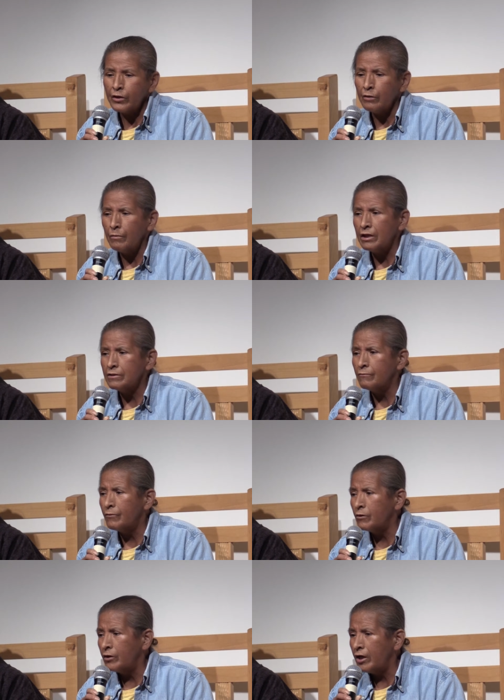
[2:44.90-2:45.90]
say, Mesa
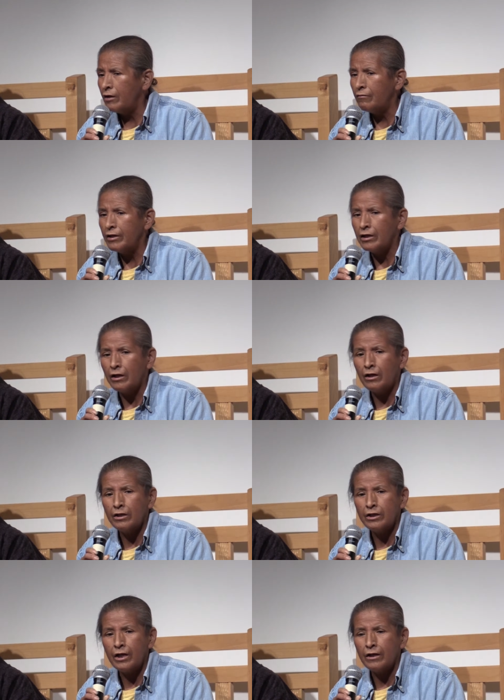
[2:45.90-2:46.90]
Verde area
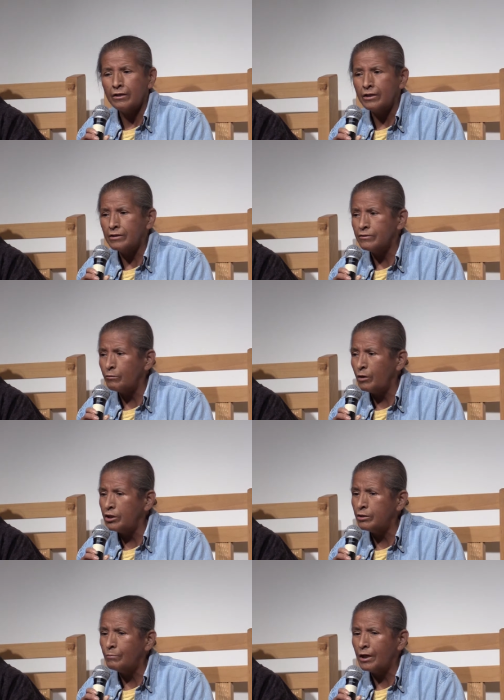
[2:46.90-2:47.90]
on down as they
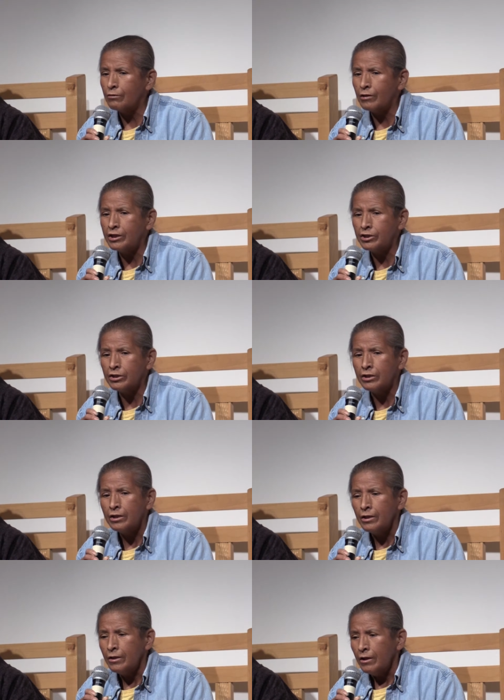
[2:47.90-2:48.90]
made the
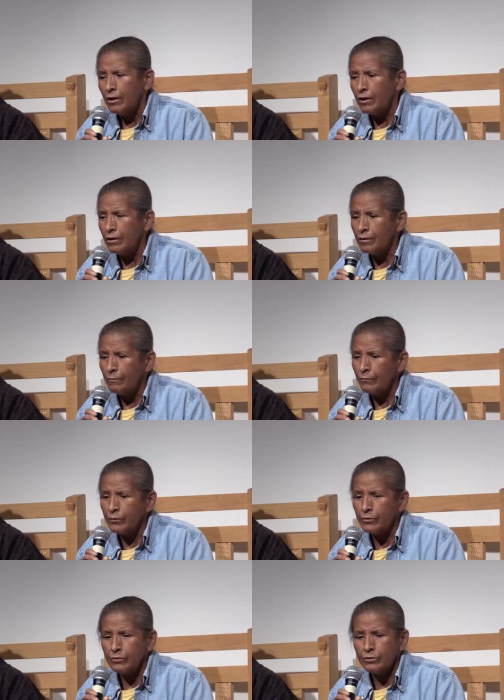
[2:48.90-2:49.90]
migration um,
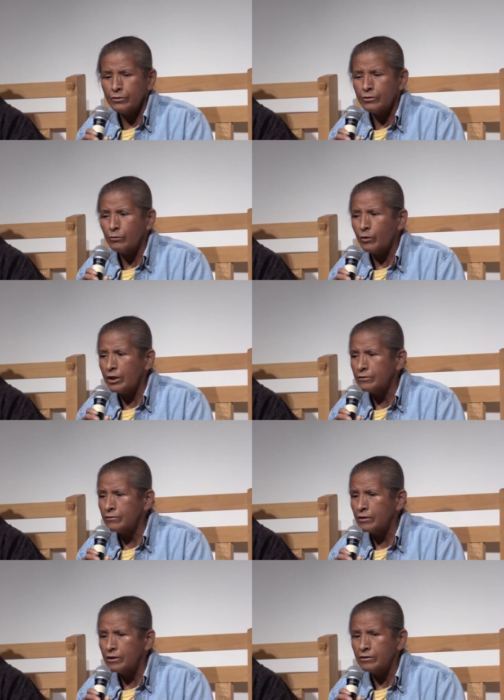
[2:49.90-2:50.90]
to, to the
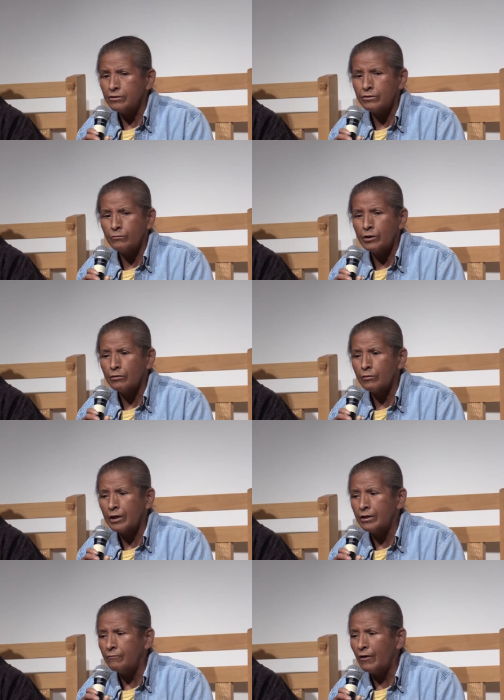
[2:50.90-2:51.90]
west and into the Rio
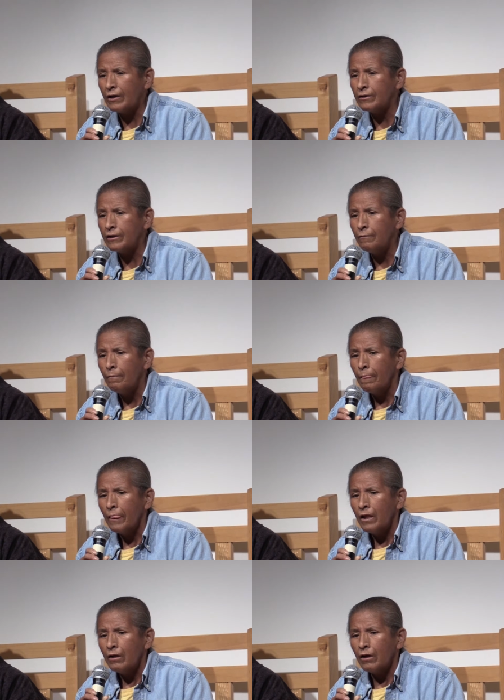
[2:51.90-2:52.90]
Grande Valley,
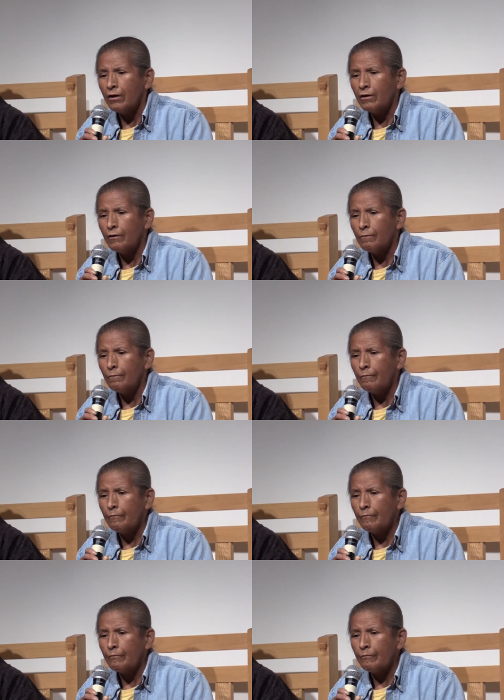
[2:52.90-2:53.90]
um,
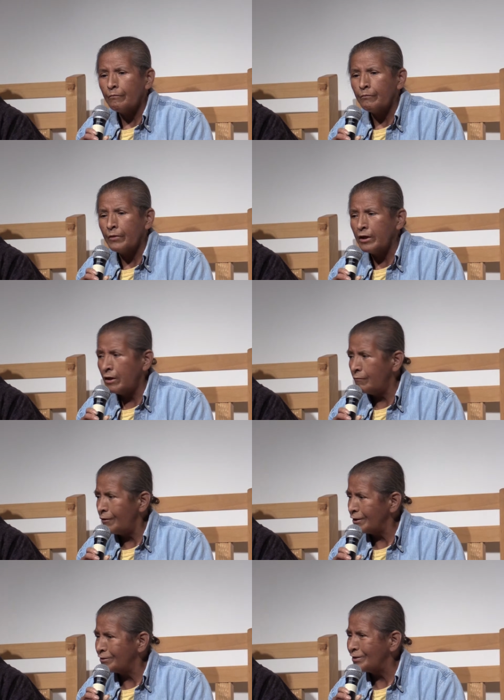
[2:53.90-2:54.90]
they have
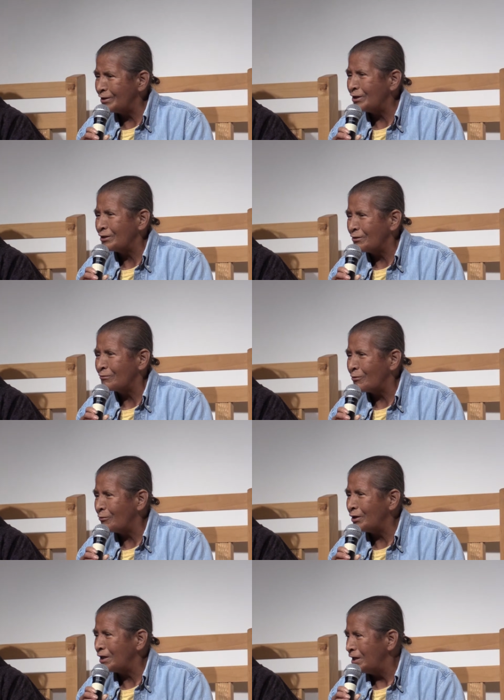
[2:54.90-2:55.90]
excellent
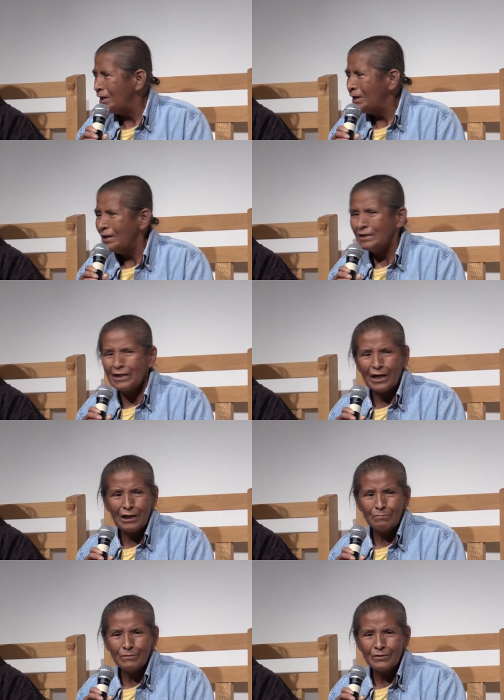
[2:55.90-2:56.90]
growing
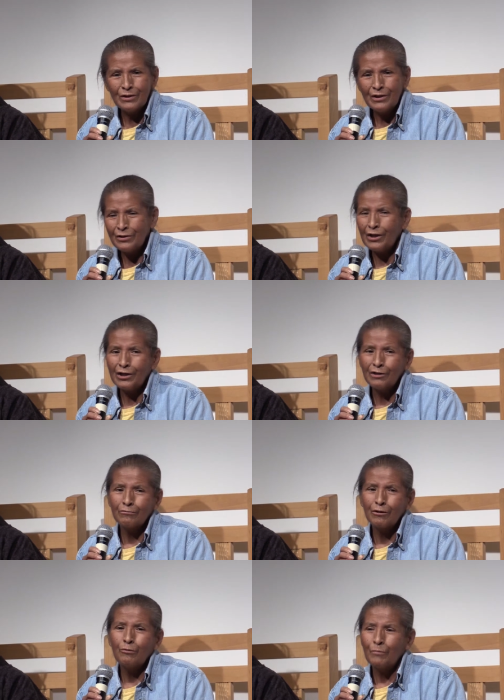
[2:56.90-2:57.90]
times. They can
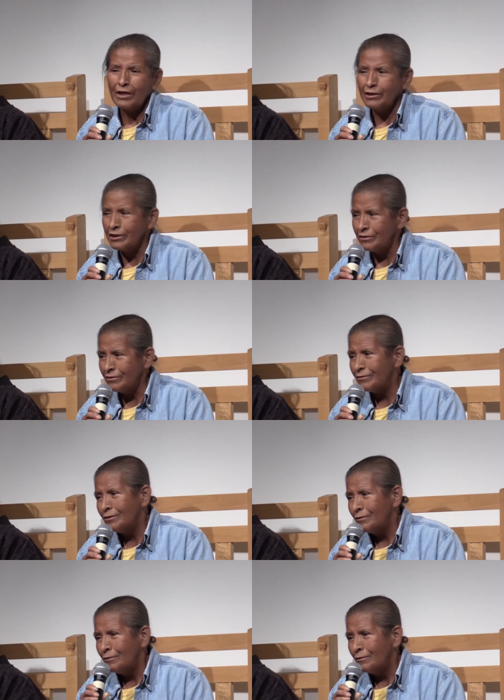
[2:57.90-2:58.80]
grow melons.